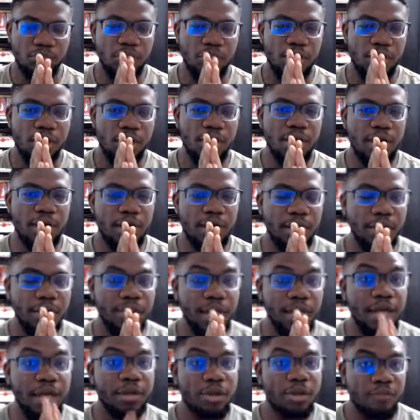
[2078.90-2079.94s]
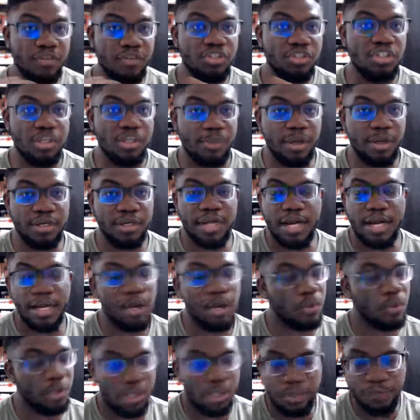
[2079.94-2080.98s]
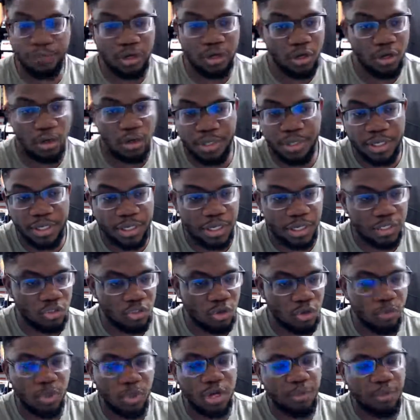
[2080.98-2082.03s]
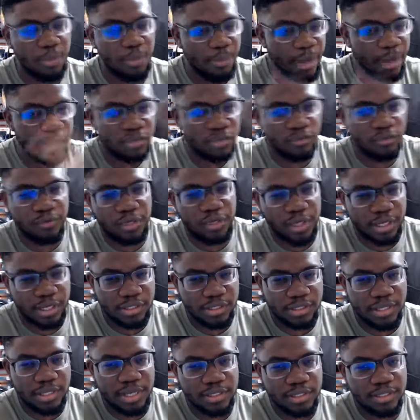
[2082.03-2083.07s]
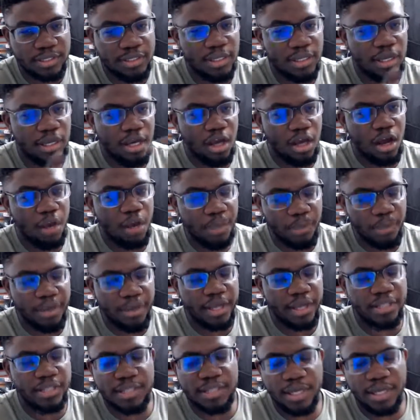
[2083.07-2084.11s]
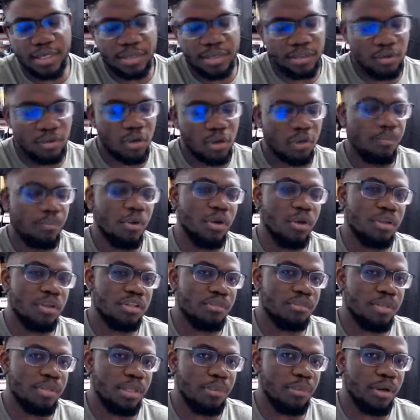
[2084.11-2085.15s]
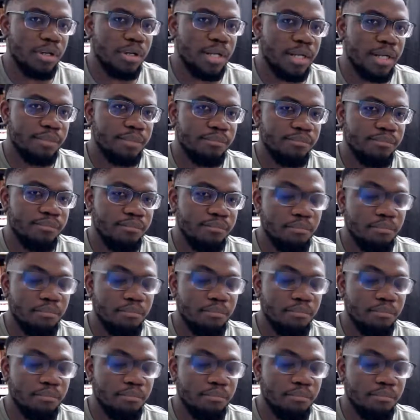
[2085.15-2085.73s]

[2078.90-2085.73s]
And yeah, the conversations about that. I'll give you an update again. So when I'll be back to the next test, I'll probably talk more a little bit about that.